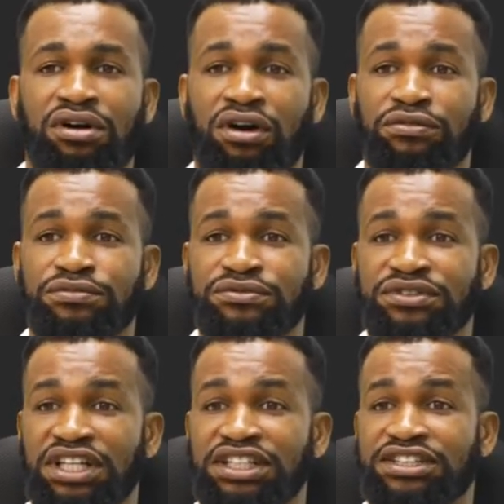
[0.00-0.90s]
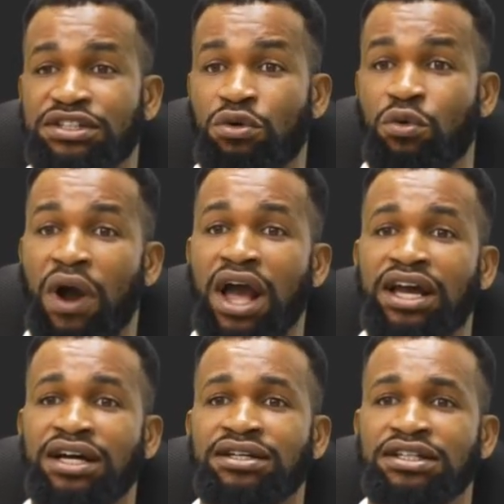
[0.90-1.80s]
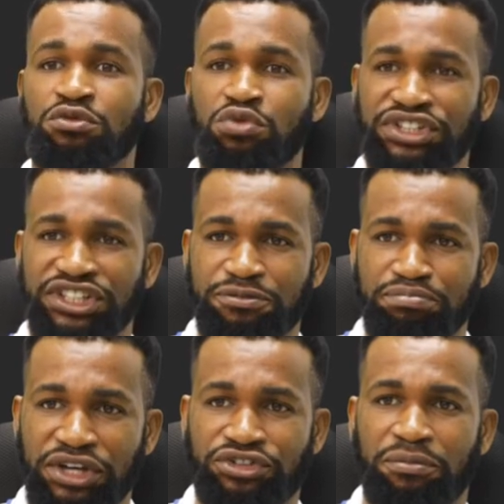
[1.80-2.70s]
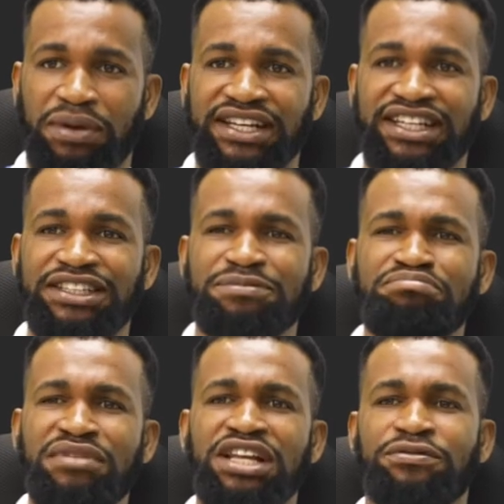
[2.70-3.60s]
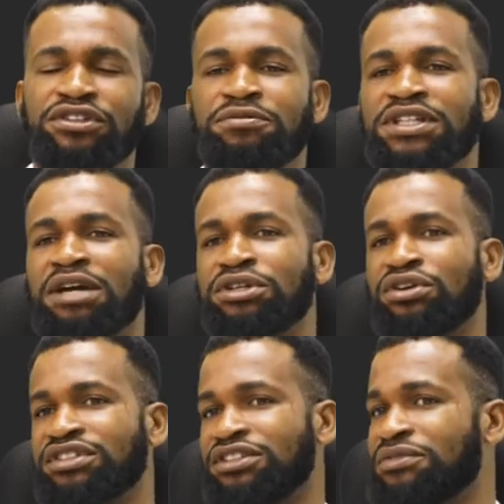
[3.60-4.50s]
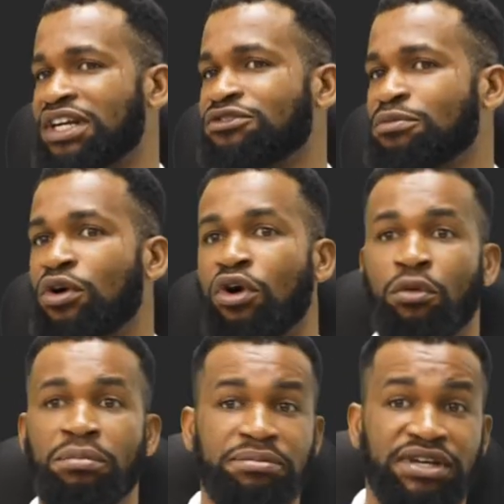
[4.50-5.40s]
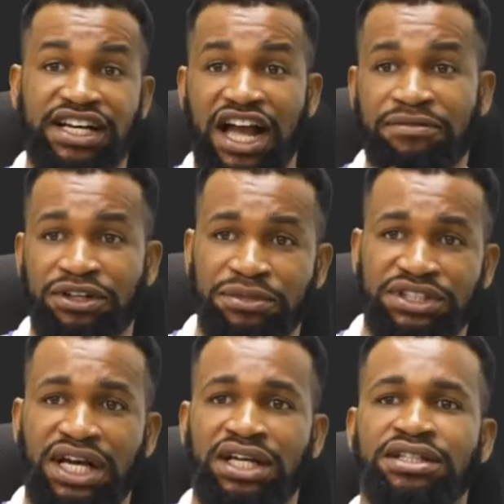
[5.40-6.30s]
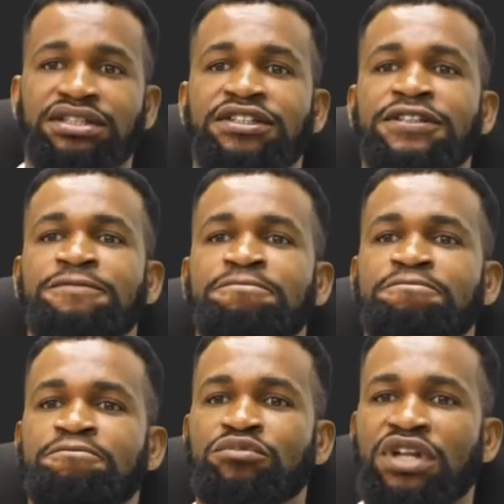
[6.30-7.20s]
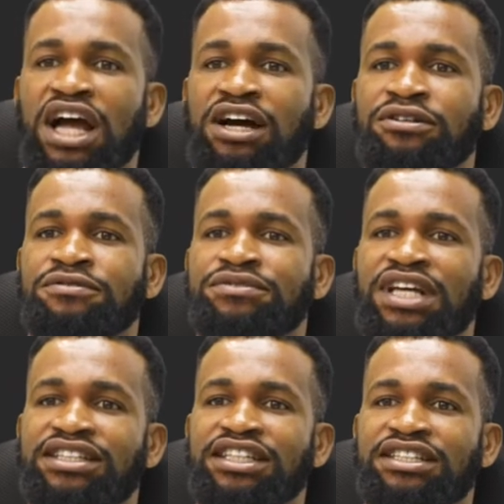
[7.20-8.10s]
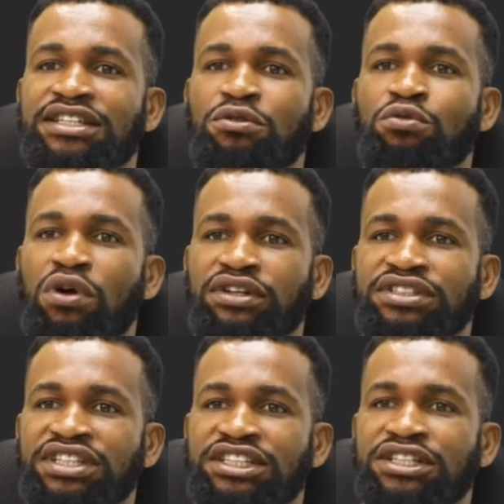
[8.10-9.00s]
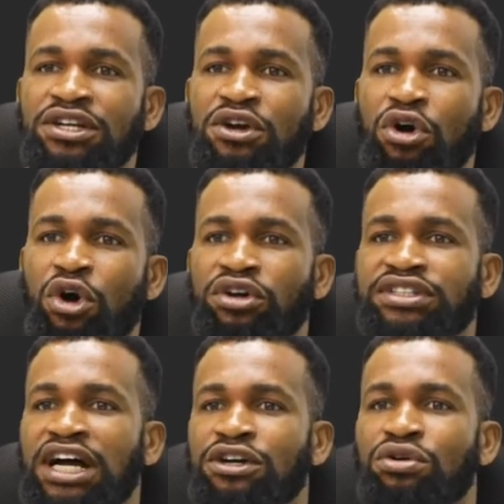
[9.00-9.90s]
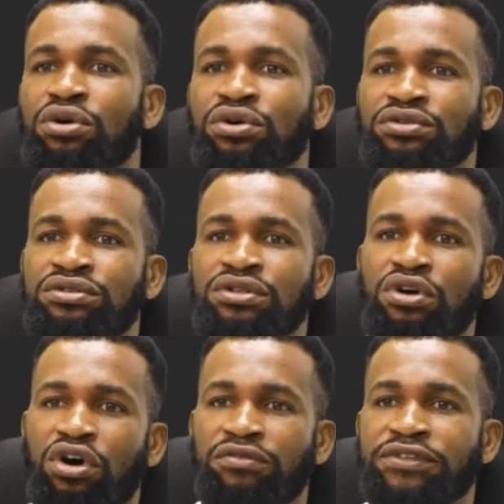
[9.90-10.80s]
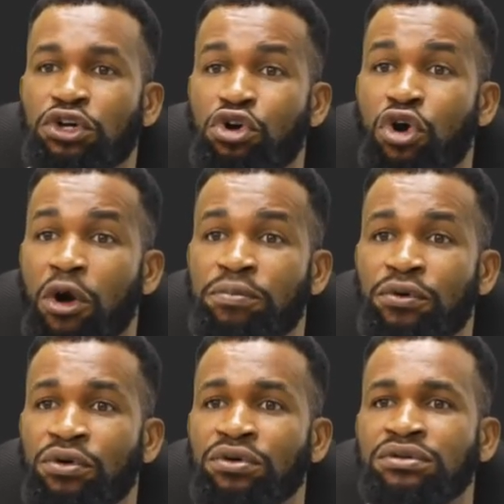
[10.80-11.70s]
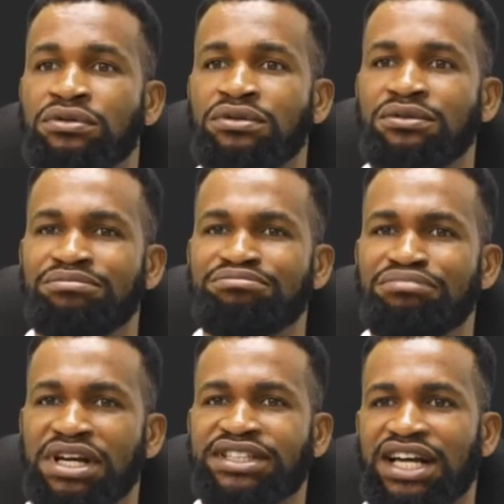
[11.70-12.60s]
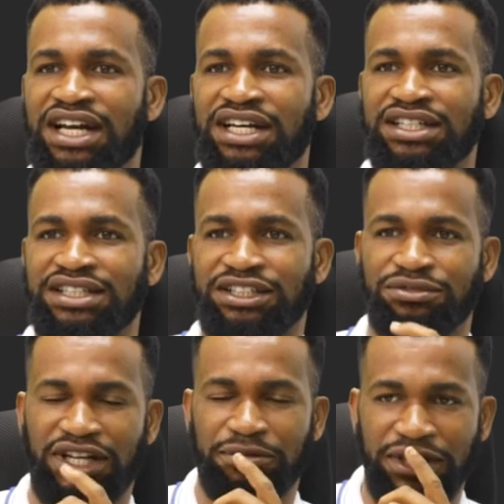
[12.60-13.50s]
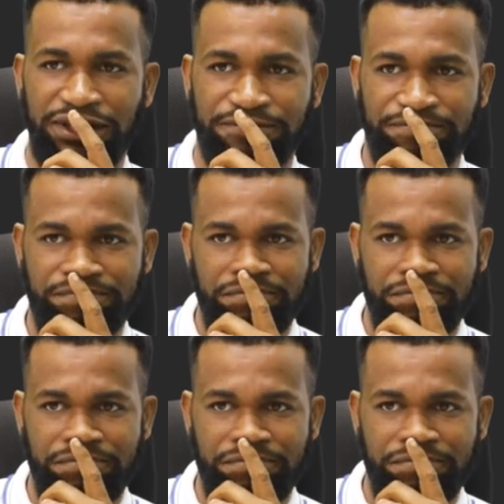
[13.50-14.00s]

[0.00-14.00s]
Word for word: of this wire, which is measured by this millivoltmeter because it's very small, or maybe a galvanometer. Now, that is what this hot and cold of the copper meter is what I mean.